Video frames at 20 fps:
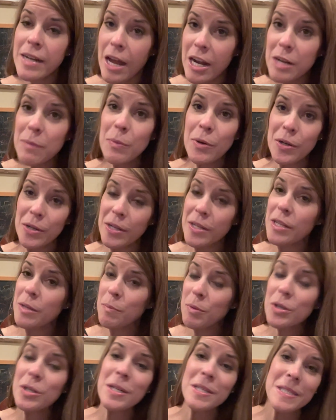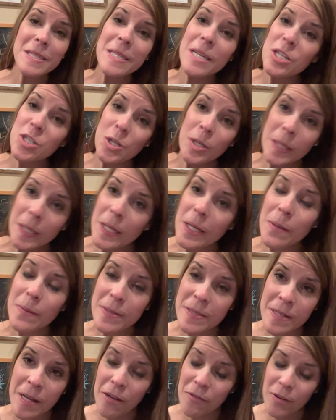The pronunciation key was
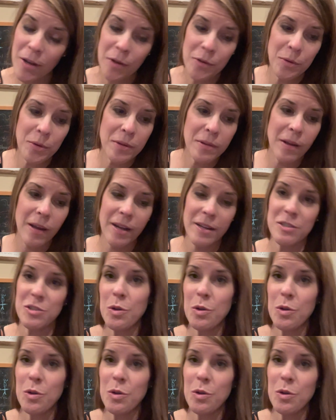not found online.